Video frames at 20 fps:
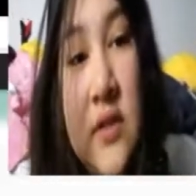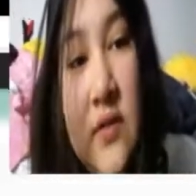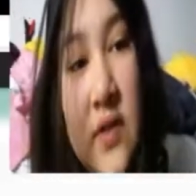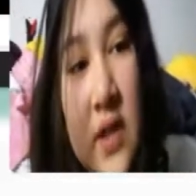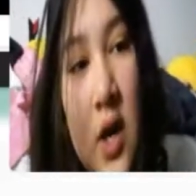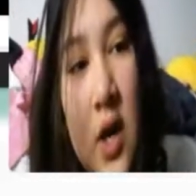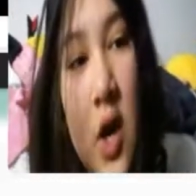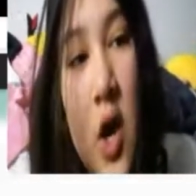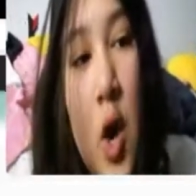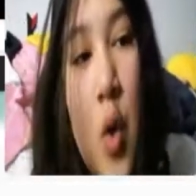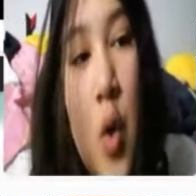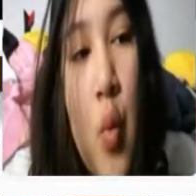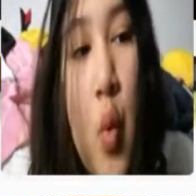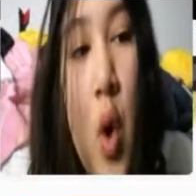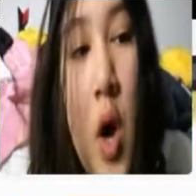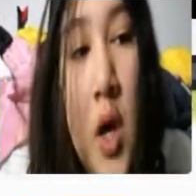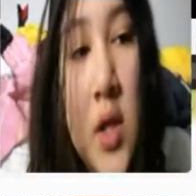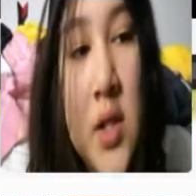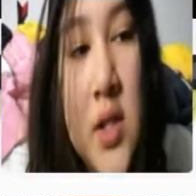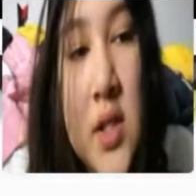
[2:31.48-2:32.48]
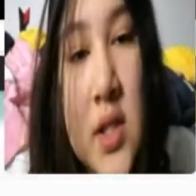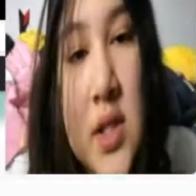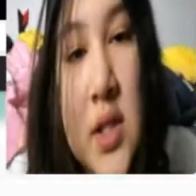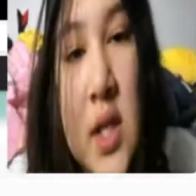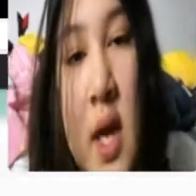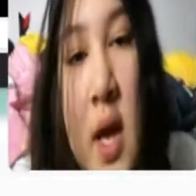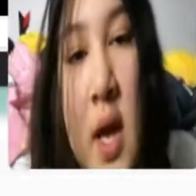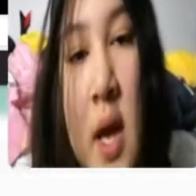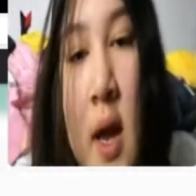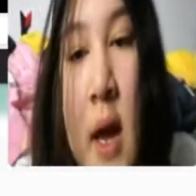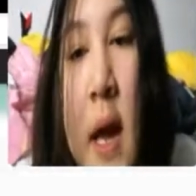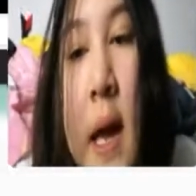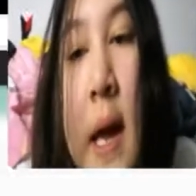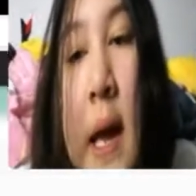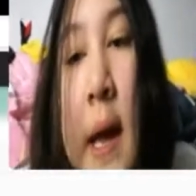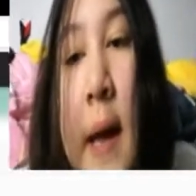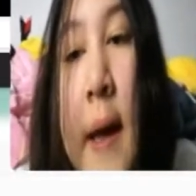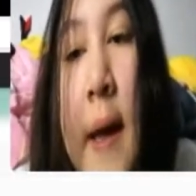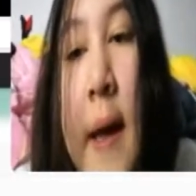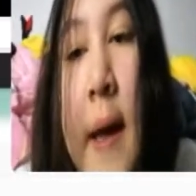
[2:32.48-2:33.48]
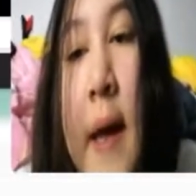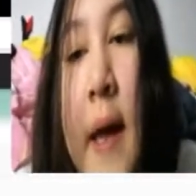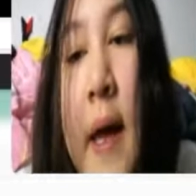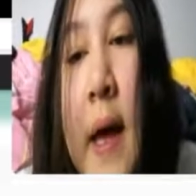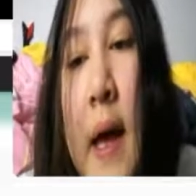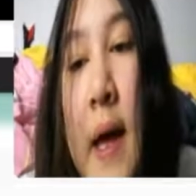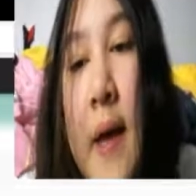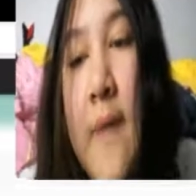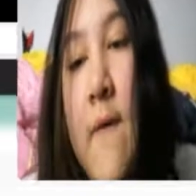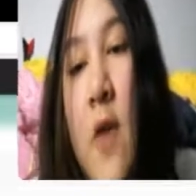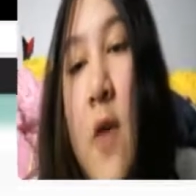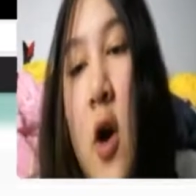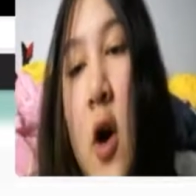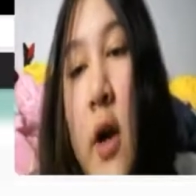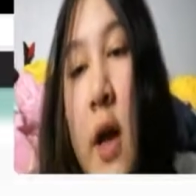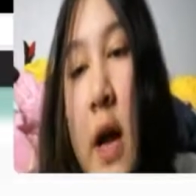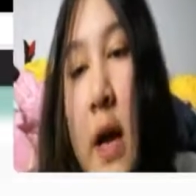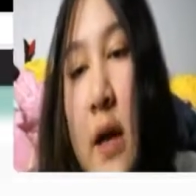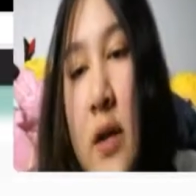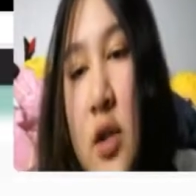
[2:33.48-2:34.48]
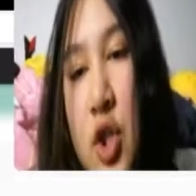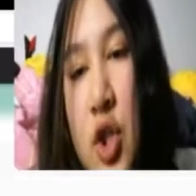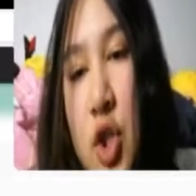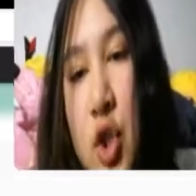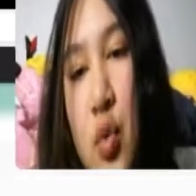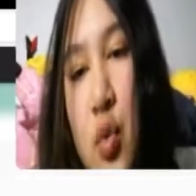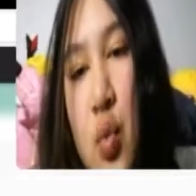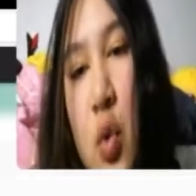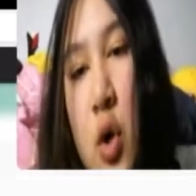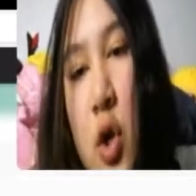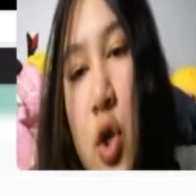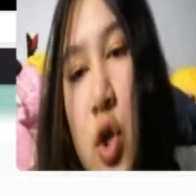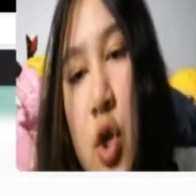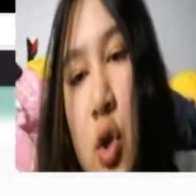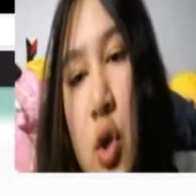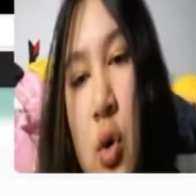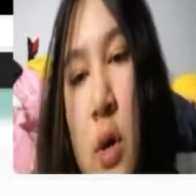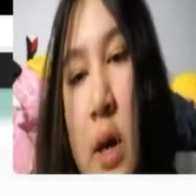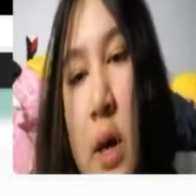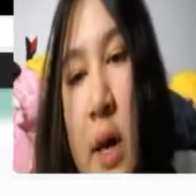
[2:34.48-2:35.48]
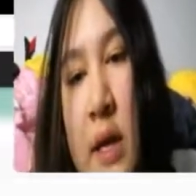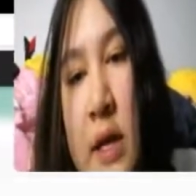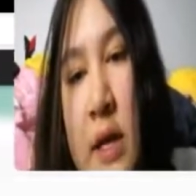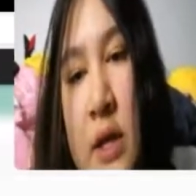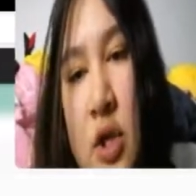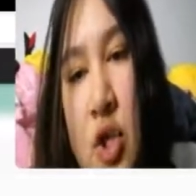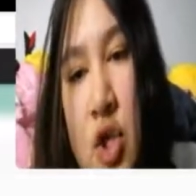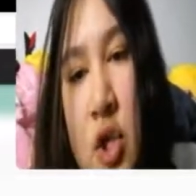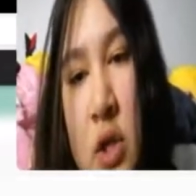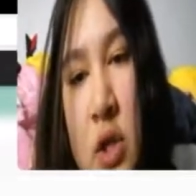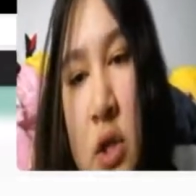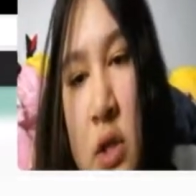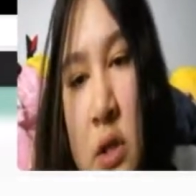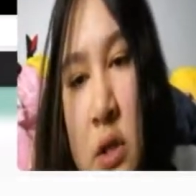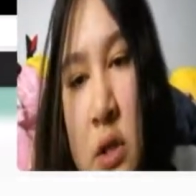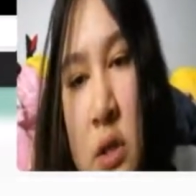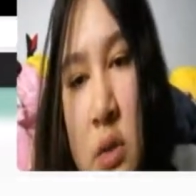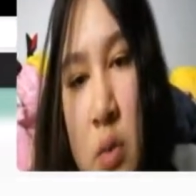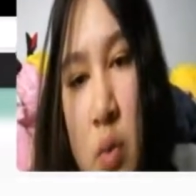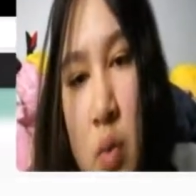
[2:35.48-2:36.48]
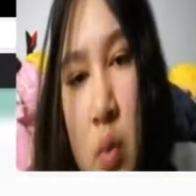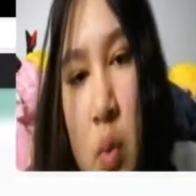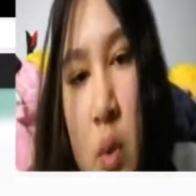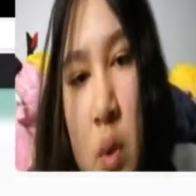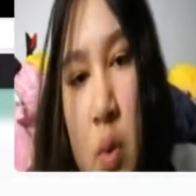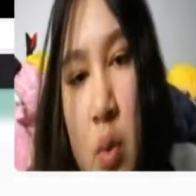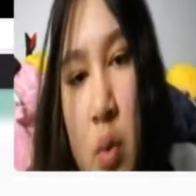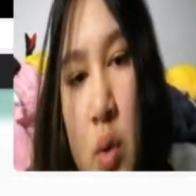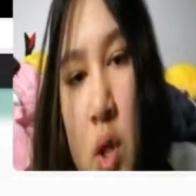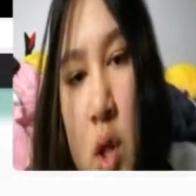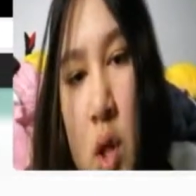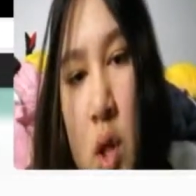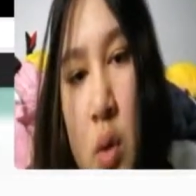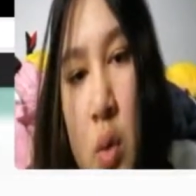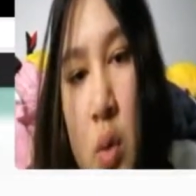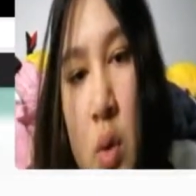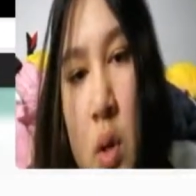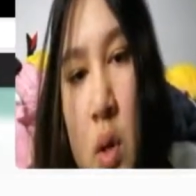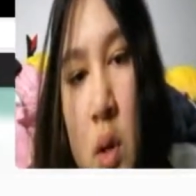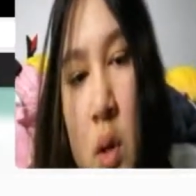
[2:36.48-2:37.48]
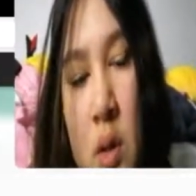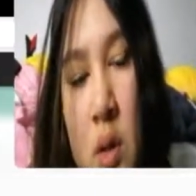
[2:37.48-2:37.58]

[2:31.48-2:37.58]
Stevie What? Uh, if I asked you what your age is, will you?